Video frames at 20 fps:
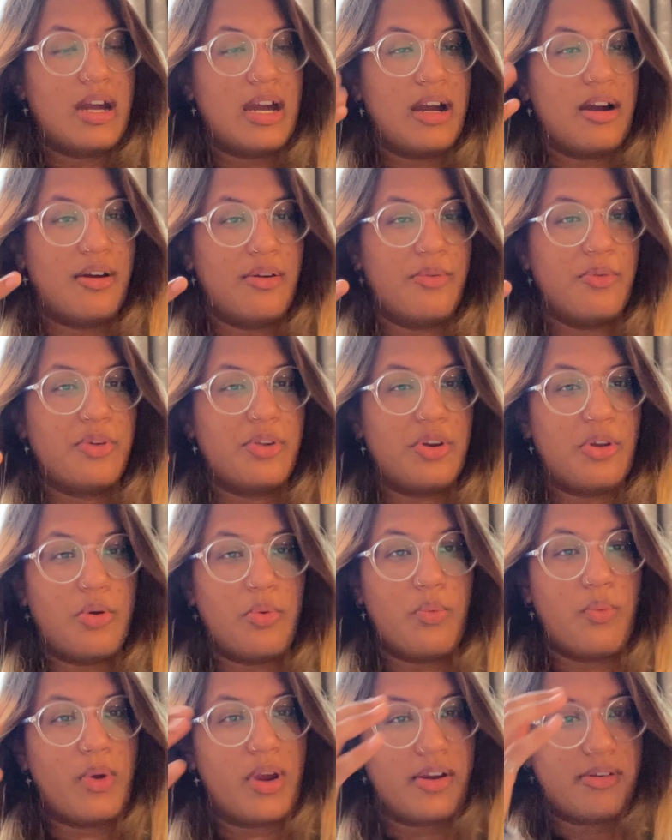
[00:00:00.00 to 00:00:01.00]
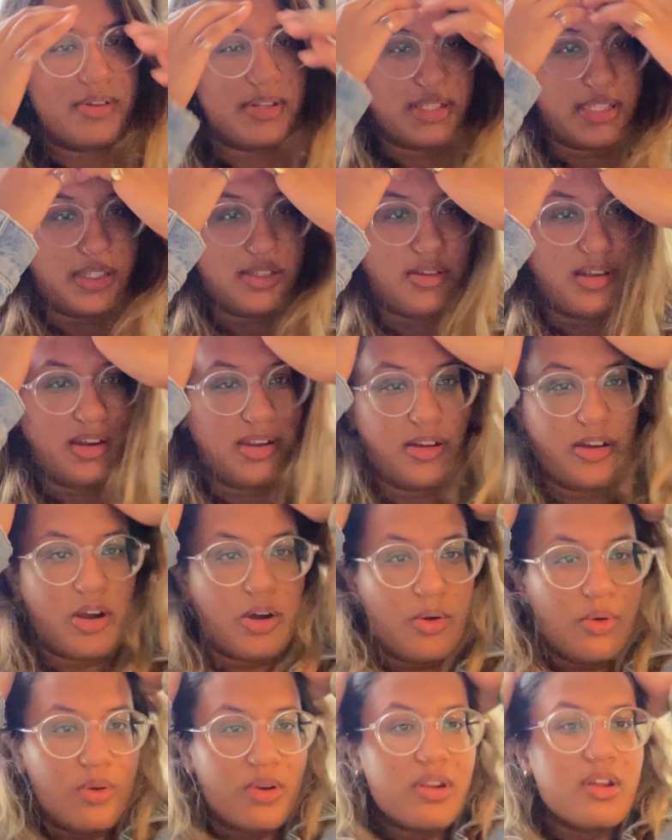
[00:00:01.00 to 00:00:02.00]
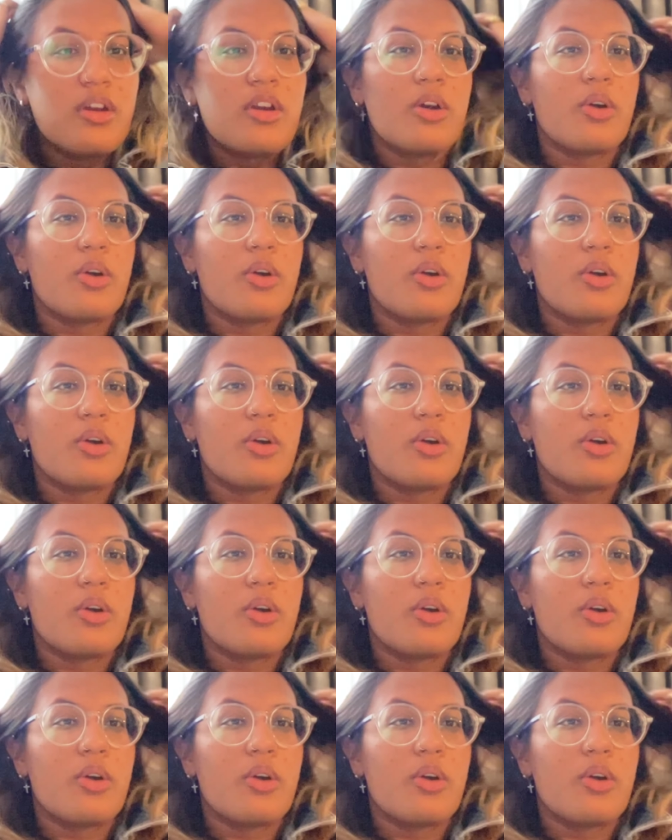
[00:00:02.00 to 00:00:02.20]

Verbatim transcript: how you know where this is gonna go and